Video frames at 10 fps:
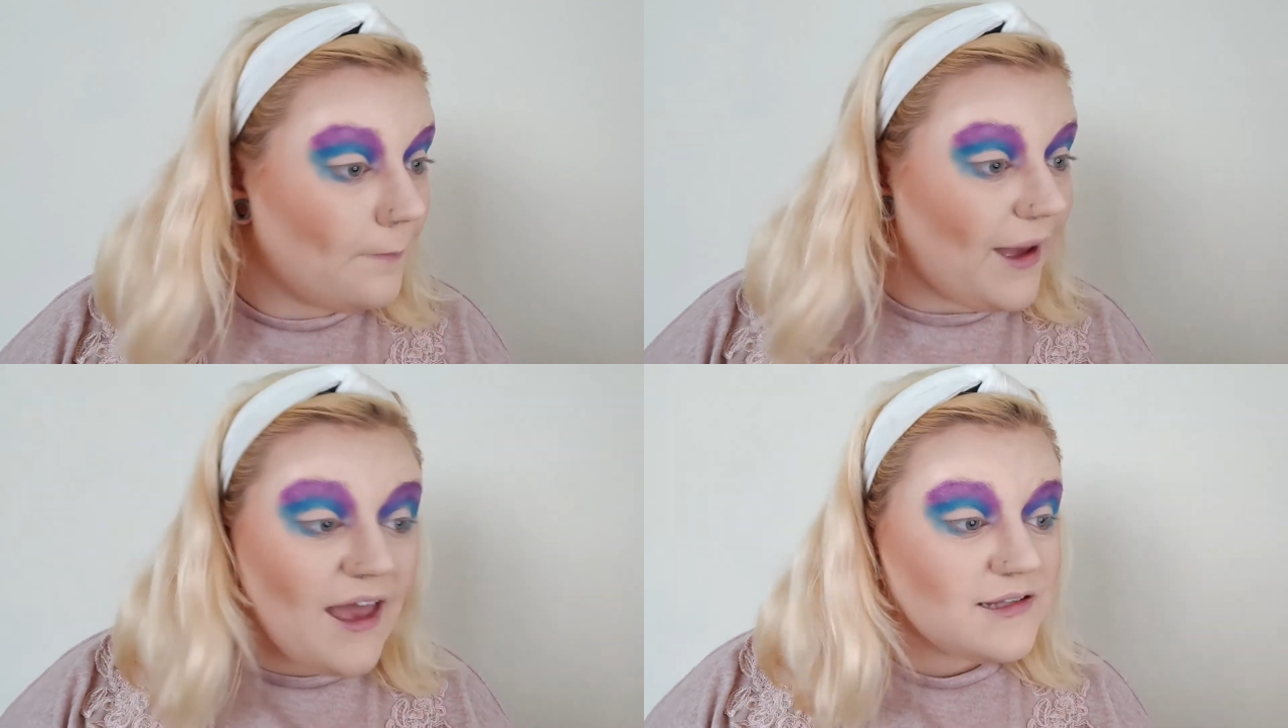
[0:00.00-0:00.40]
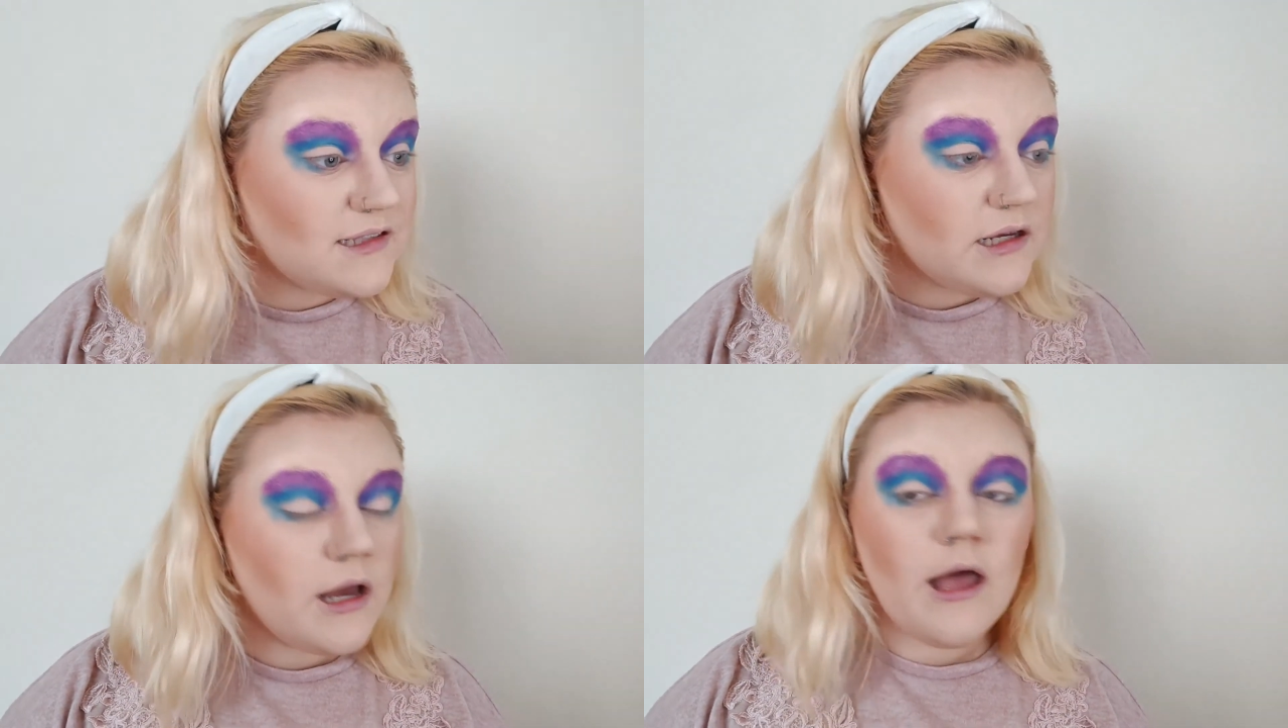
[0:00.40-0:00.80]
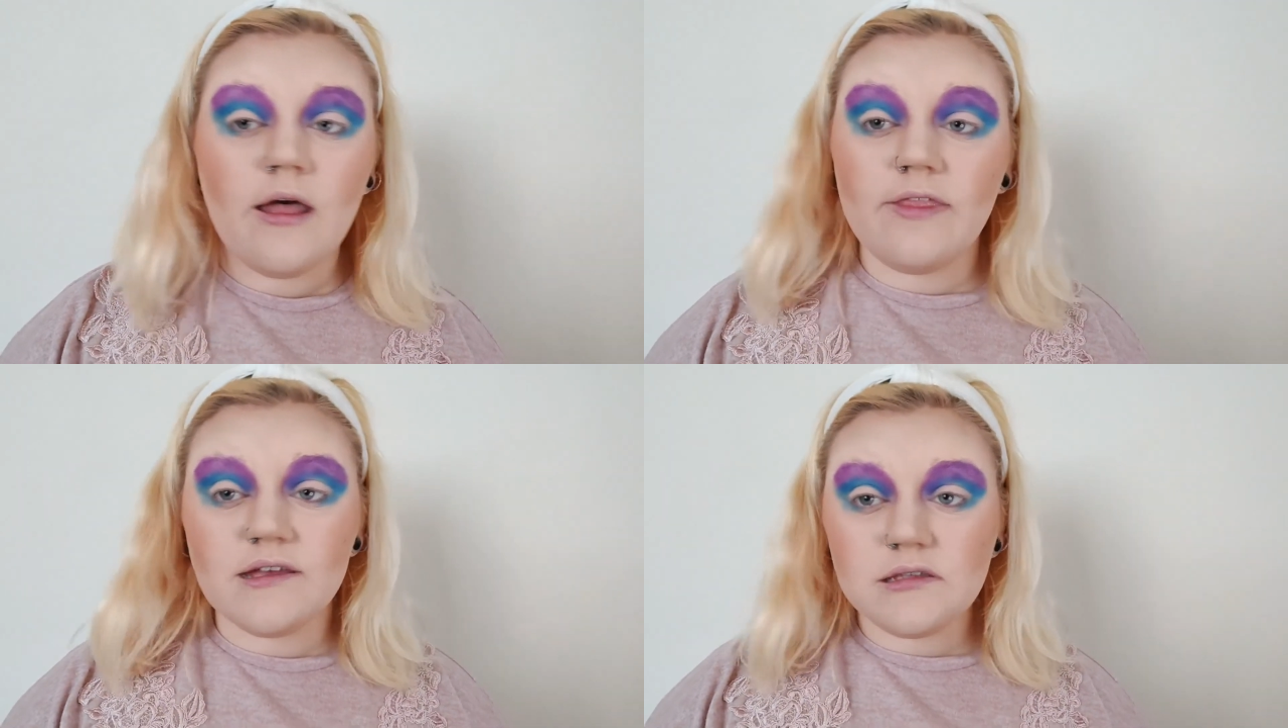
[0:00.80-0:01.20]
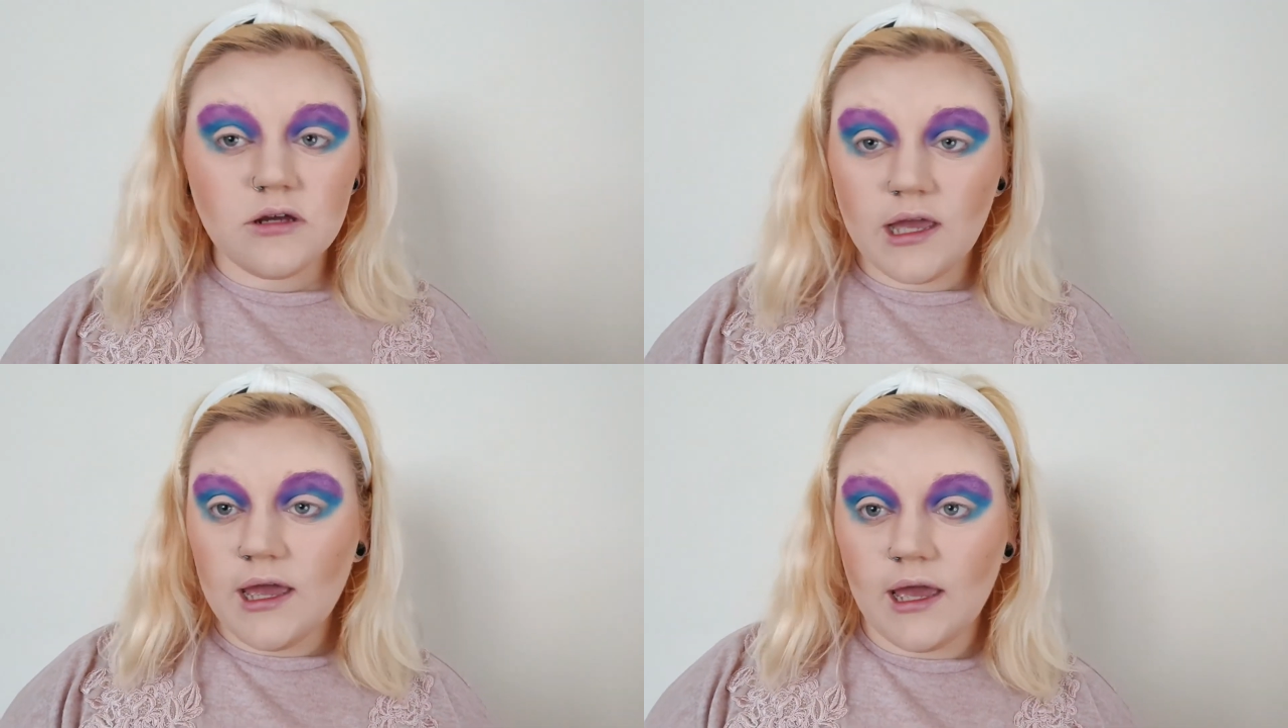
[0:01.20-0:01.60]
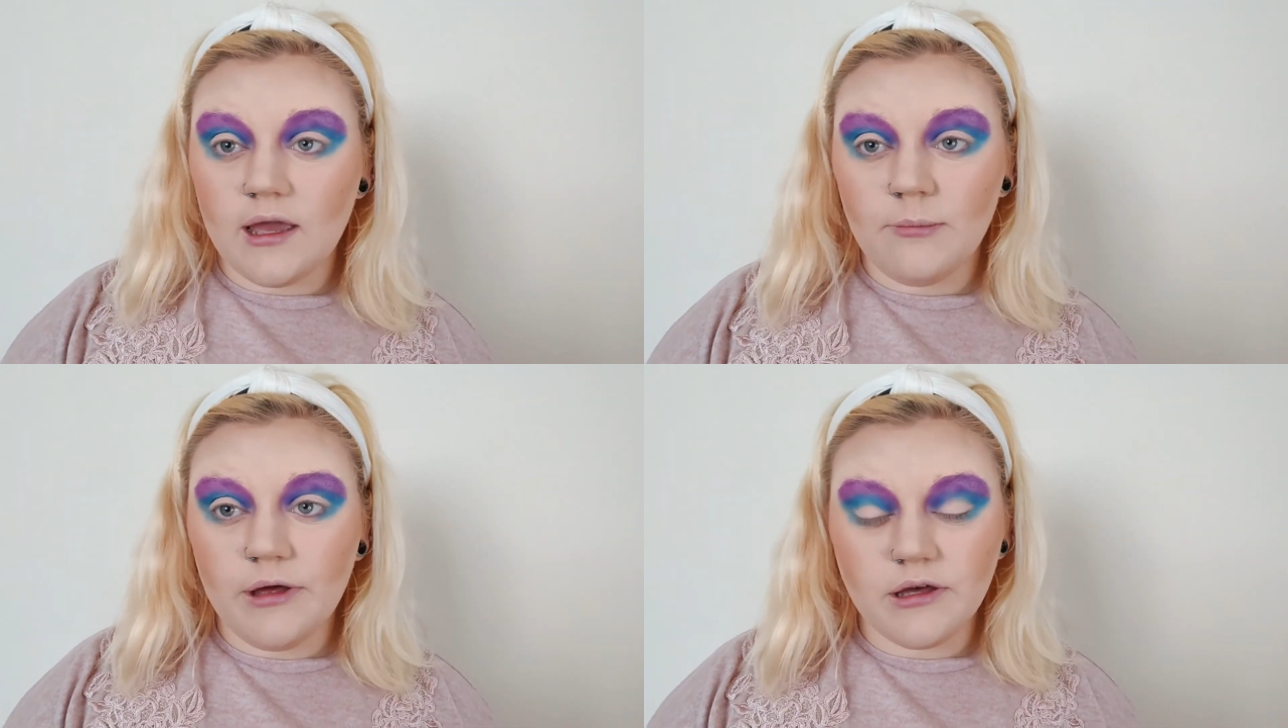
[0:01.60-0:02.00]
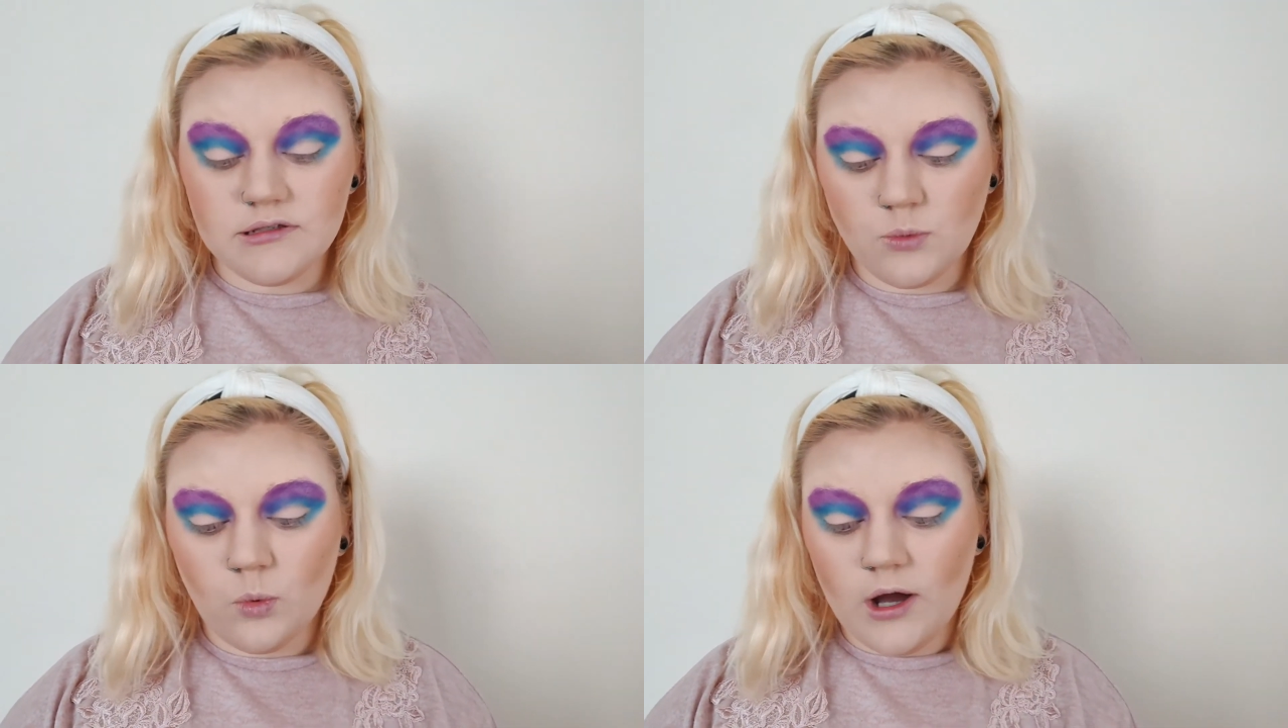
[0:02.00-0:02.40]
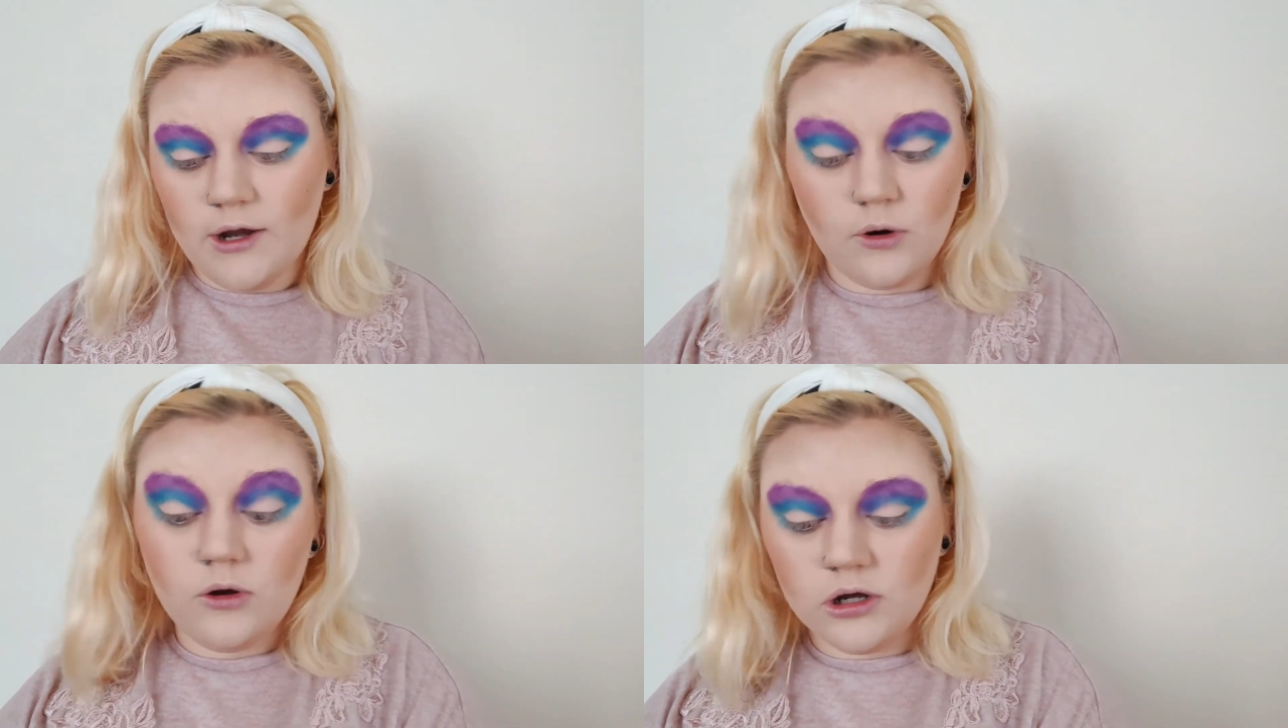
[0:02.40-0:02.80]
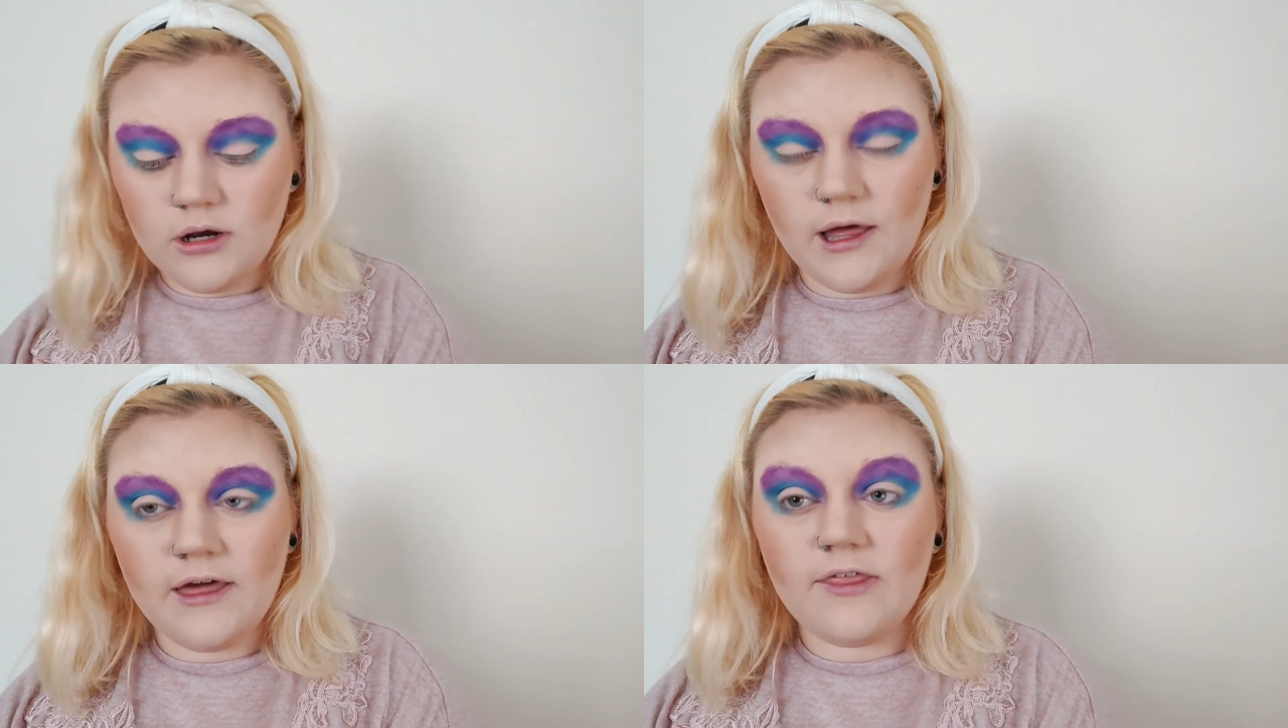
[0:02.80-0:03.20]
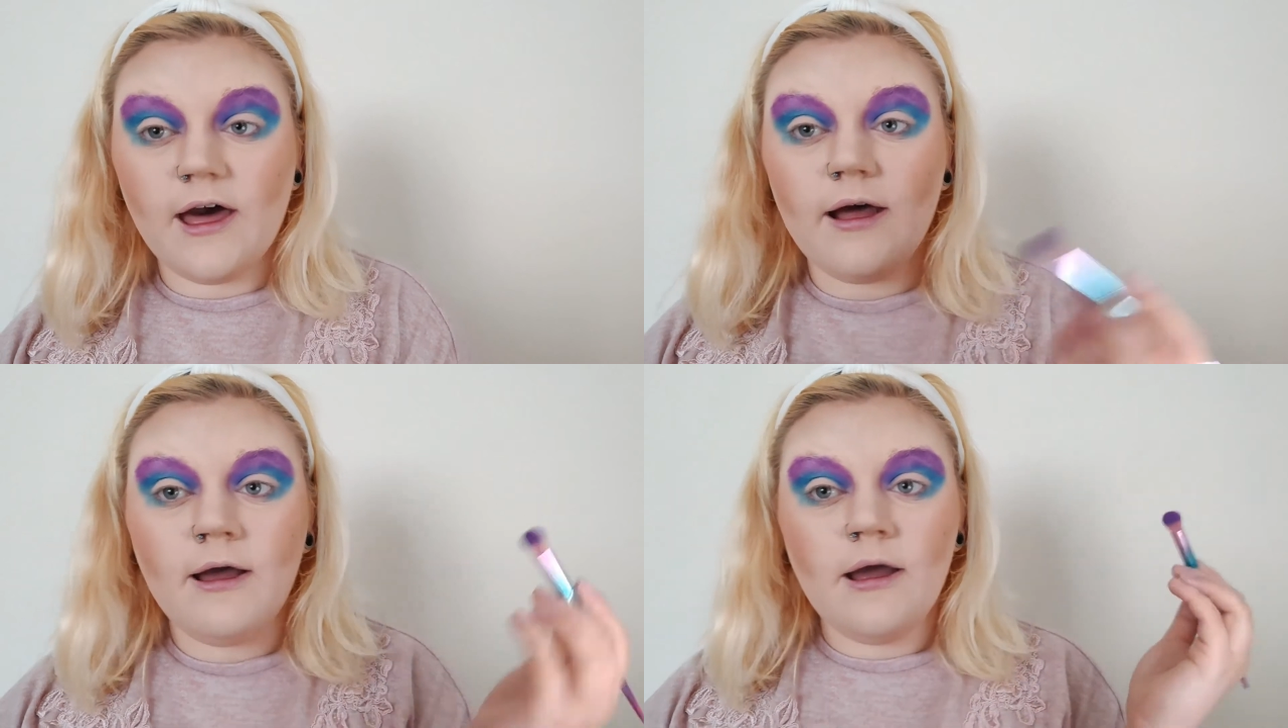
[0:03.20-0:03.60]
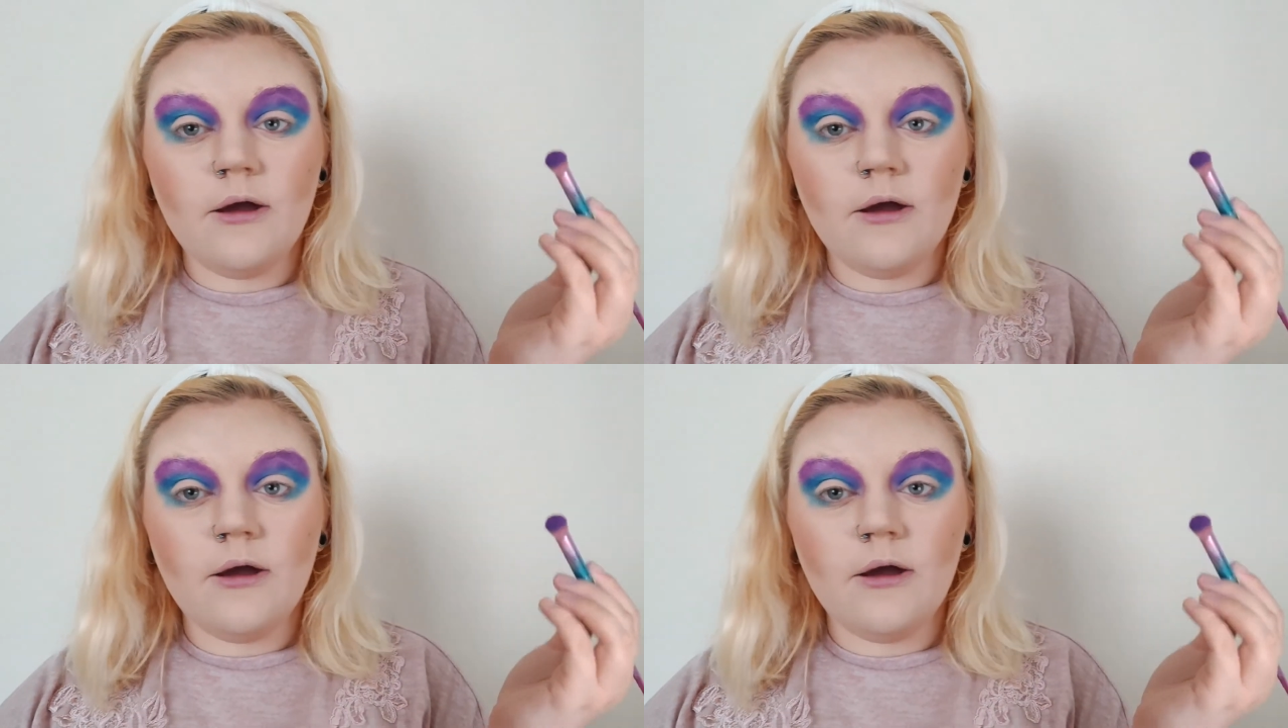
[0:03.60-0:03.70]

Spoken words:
mess, and that's okay, because why not look like that?